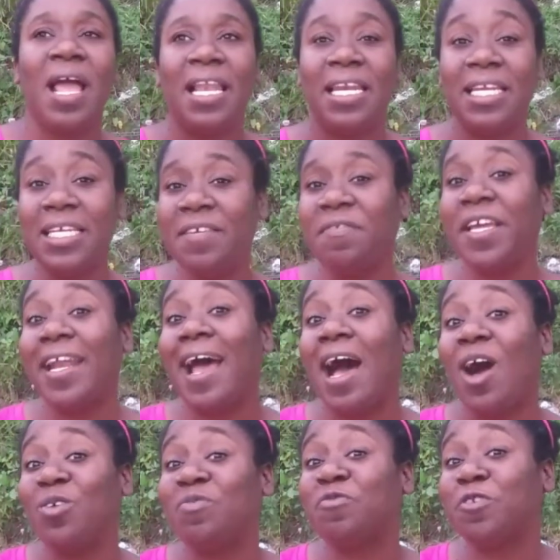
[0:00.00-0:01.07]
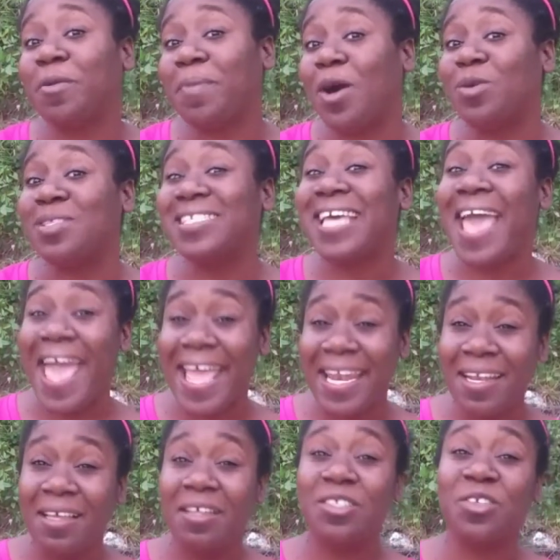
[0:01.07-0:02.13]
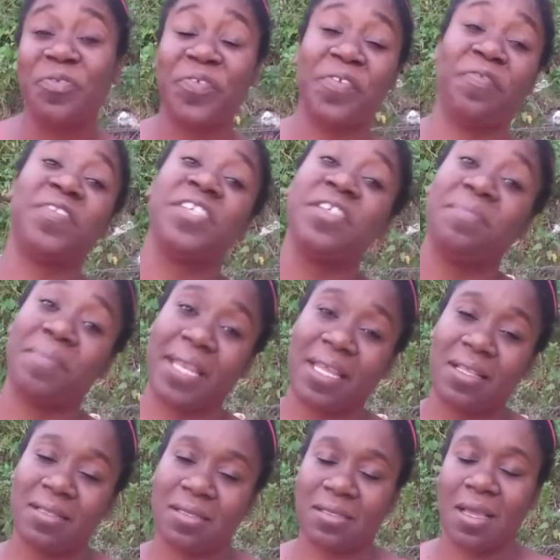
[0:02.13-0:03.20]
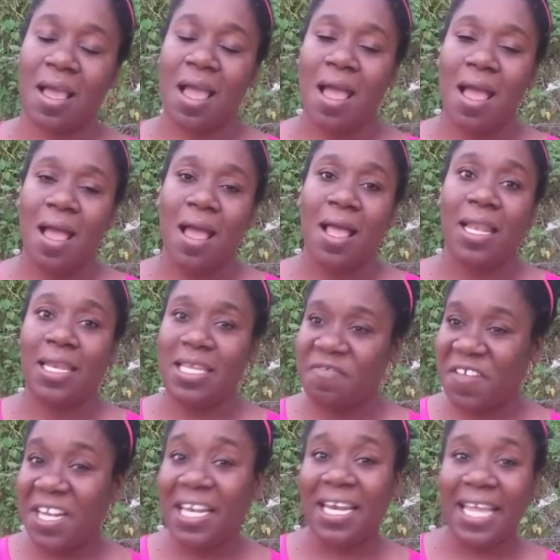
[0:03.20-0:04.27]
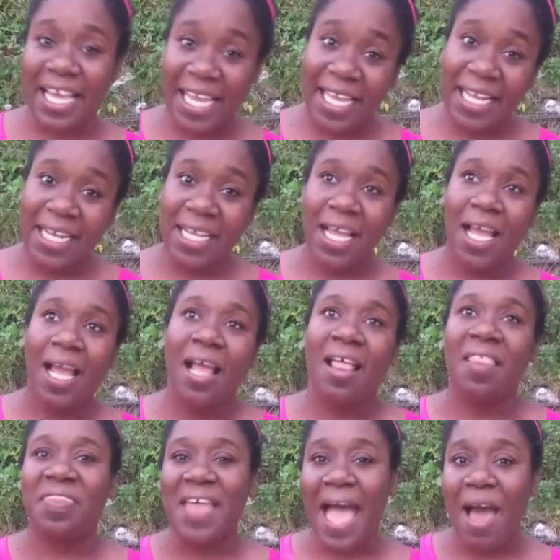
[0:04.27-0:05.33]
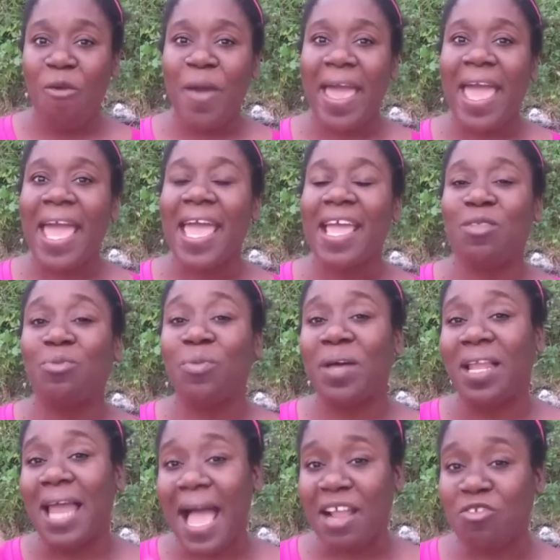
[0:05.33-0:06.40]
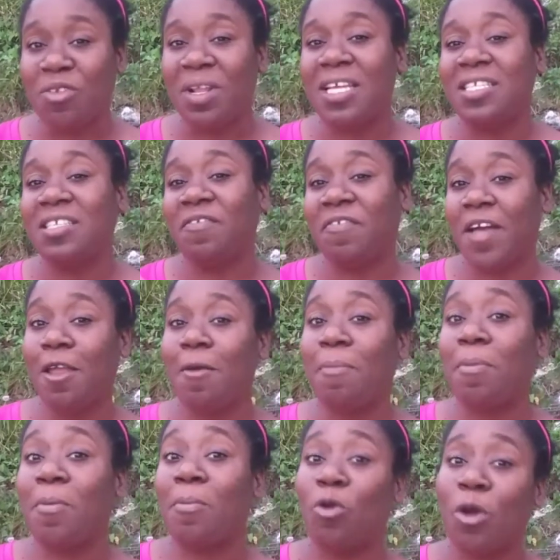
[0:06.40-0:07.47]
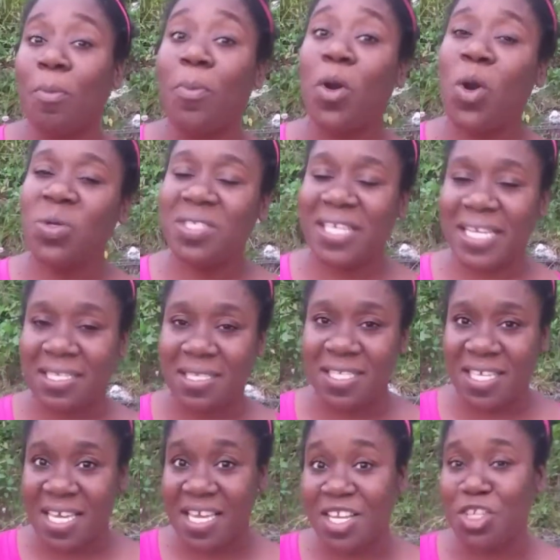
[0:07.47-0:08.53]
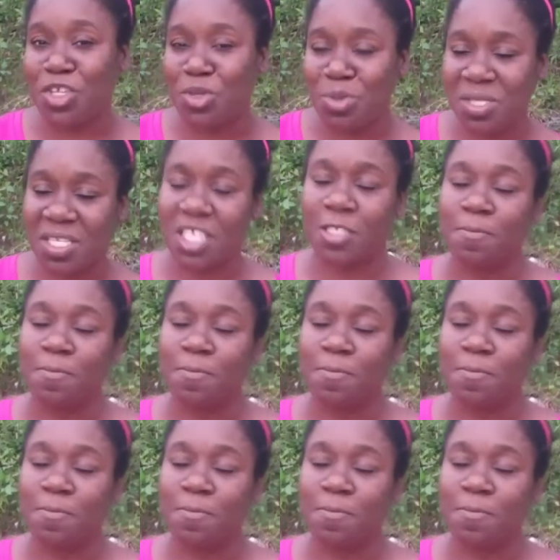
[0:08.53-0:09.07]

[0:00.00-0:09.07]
Leave it out for about 10 to 15 minutes. Leave it laying. That way it will actually develop more potency in usage.